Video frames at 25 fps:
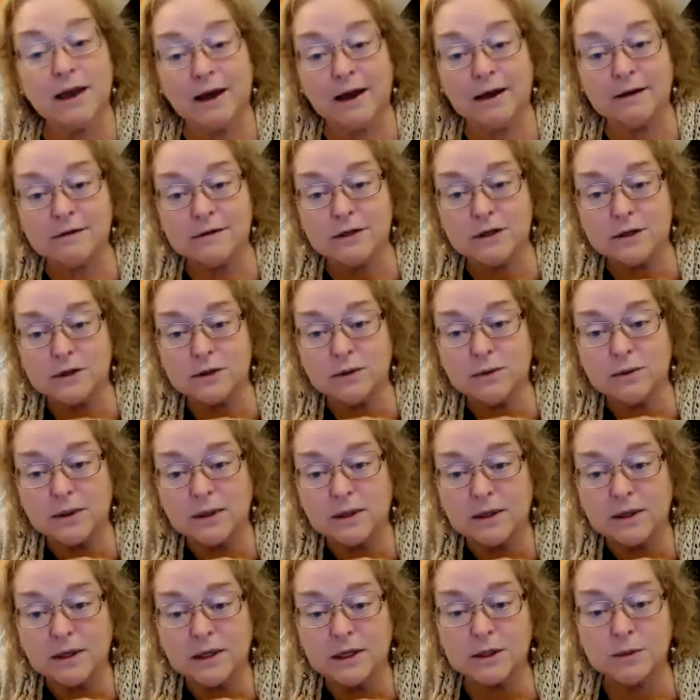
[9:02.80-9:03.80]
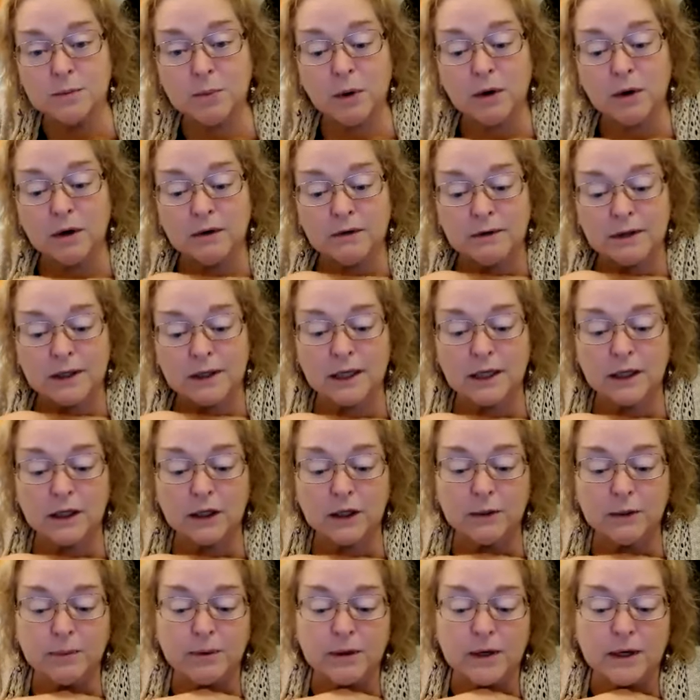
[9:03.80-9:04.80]
you have to do it. It's part of the
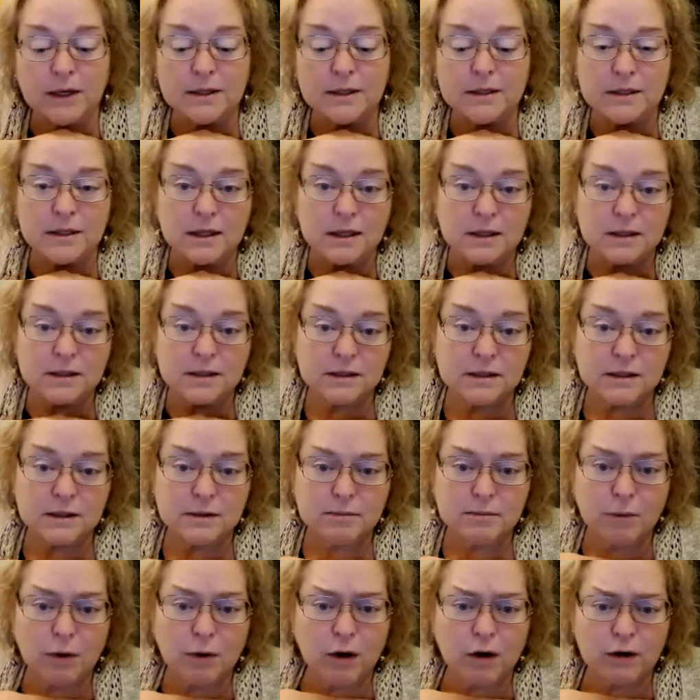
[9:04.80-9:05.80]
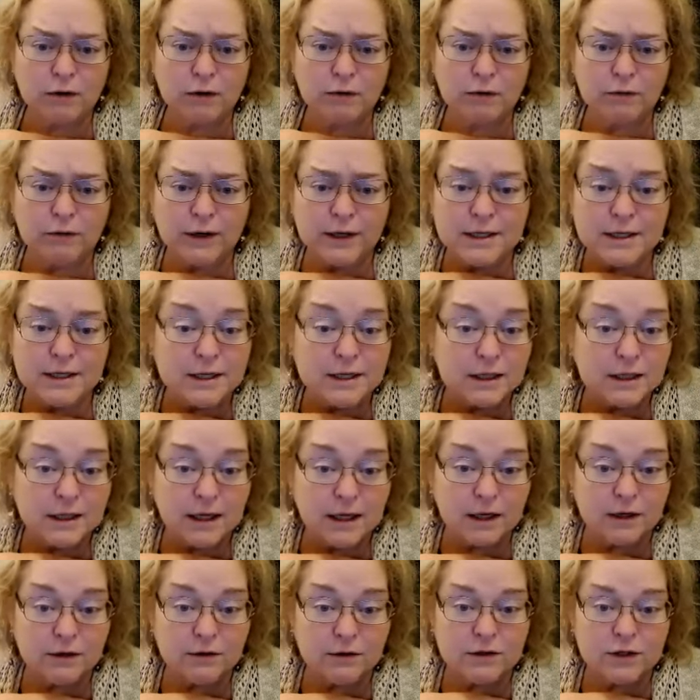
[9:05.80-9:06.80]
healing process. It's part of raising
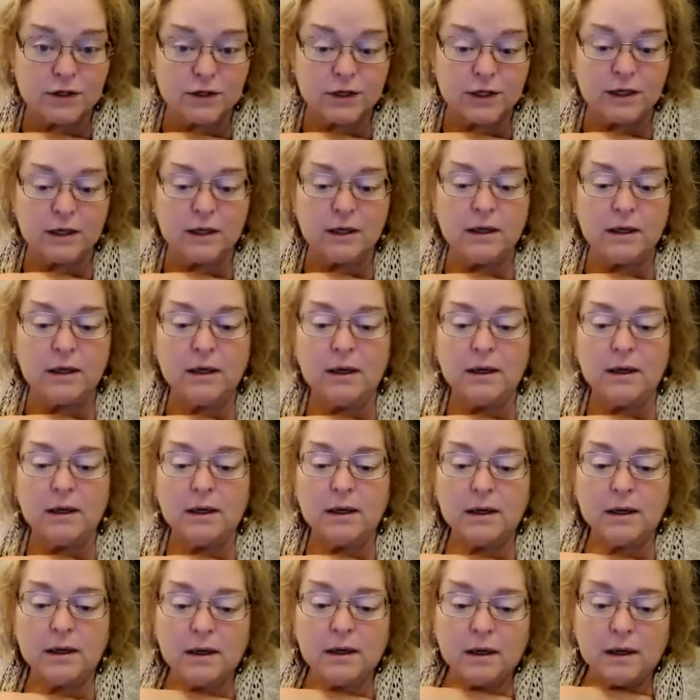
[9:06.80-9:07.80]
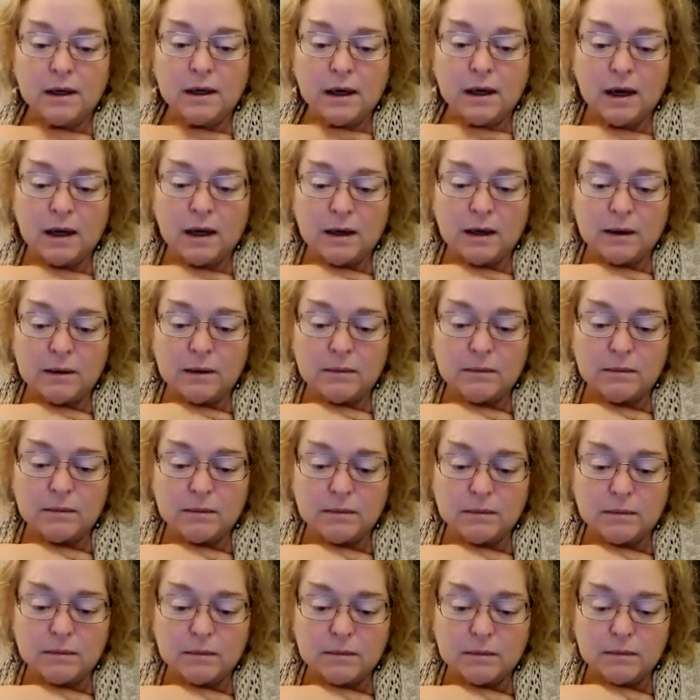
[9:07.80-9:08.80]
the energy
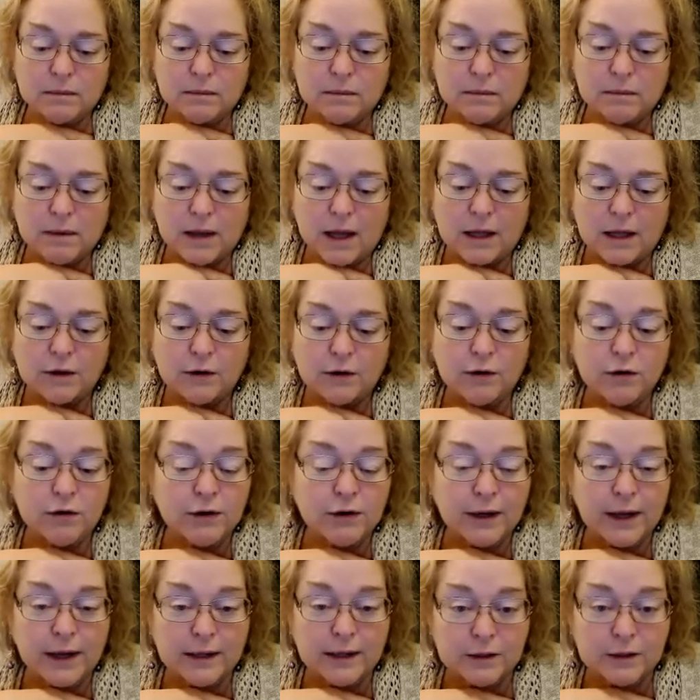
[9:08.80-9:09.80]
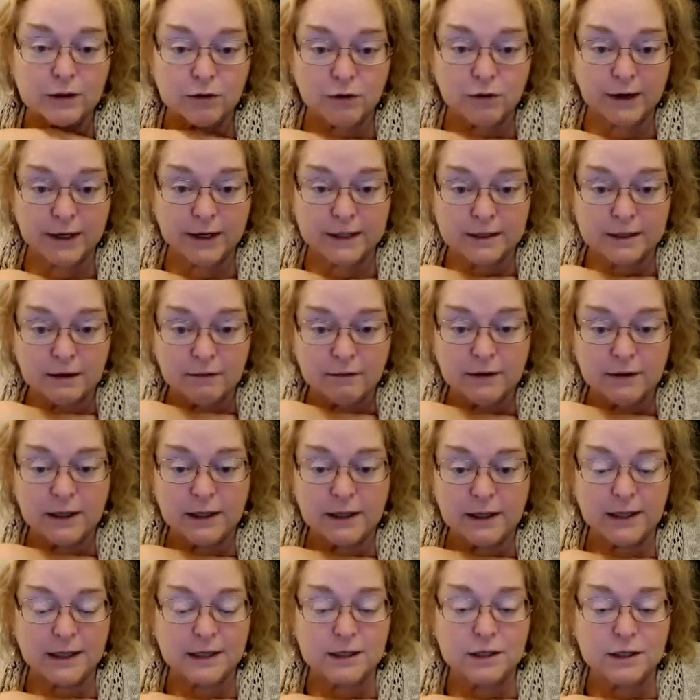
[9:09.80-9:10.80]
and the
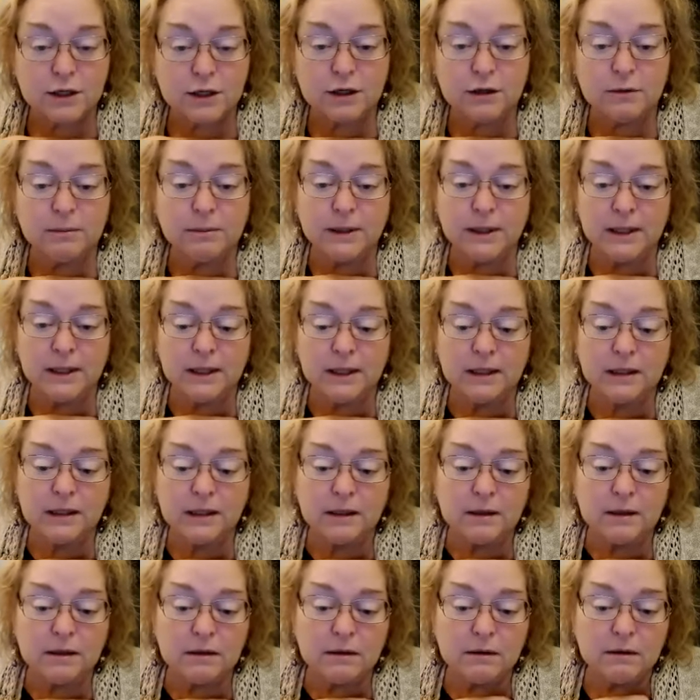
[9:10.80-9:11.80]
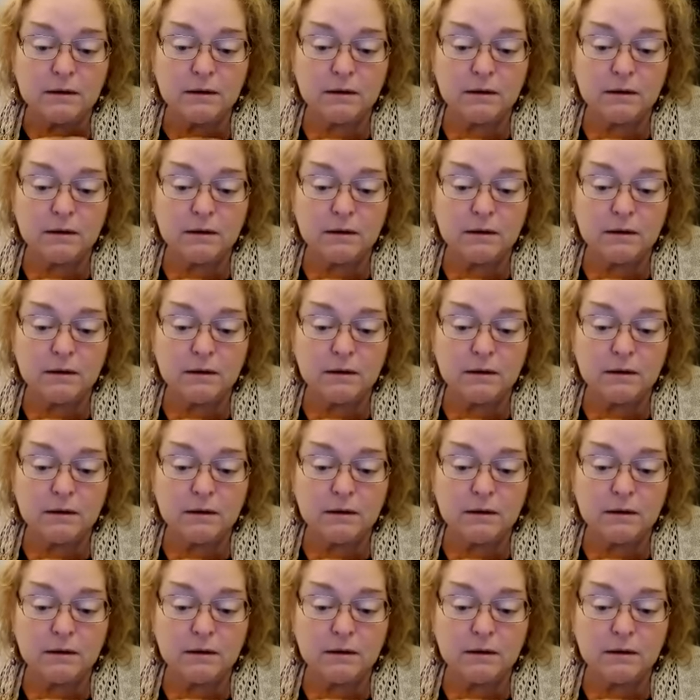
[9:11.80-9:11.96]
creativity that's going to be needed